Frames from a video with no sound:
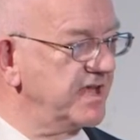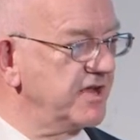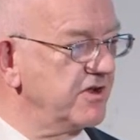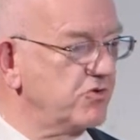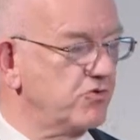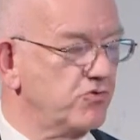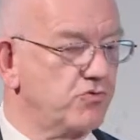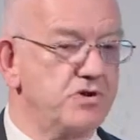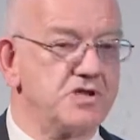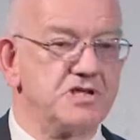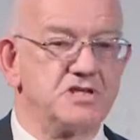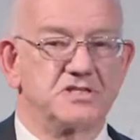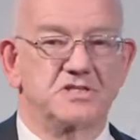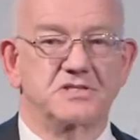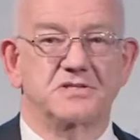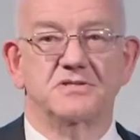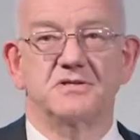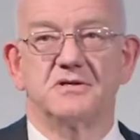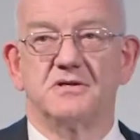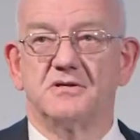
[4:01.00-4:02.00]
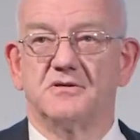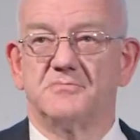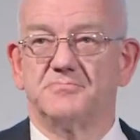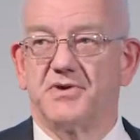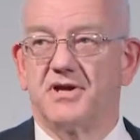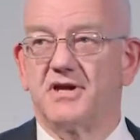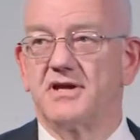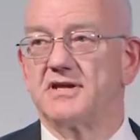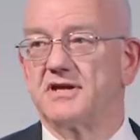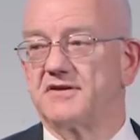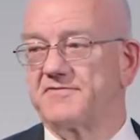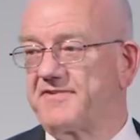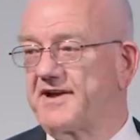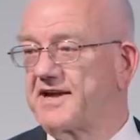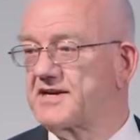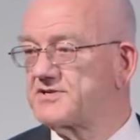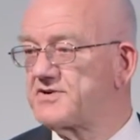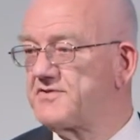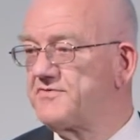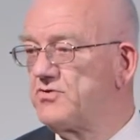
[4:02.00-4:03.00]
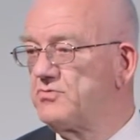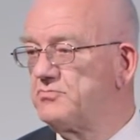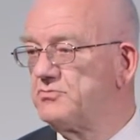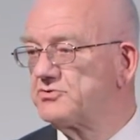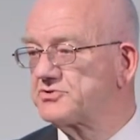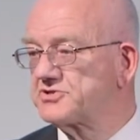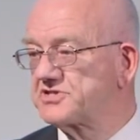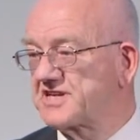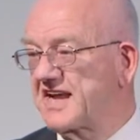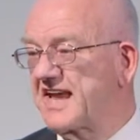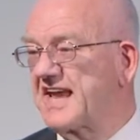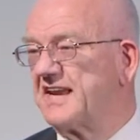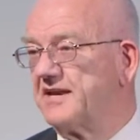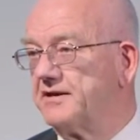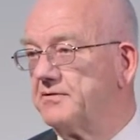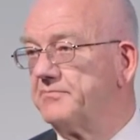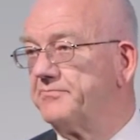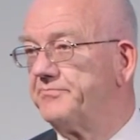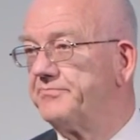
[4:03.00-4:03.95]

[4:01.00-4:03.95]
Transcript: increase by a factor of almost 10.